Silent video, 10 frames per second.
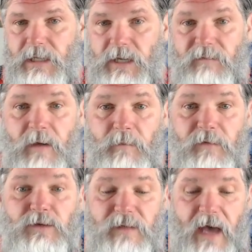In November
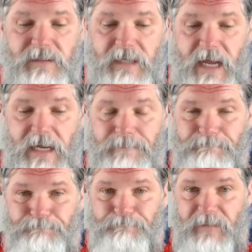of 2008,
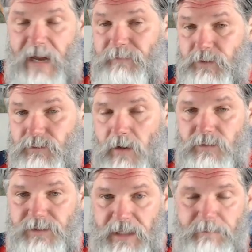after
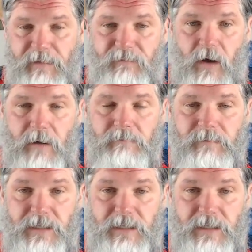struggles to keep the farm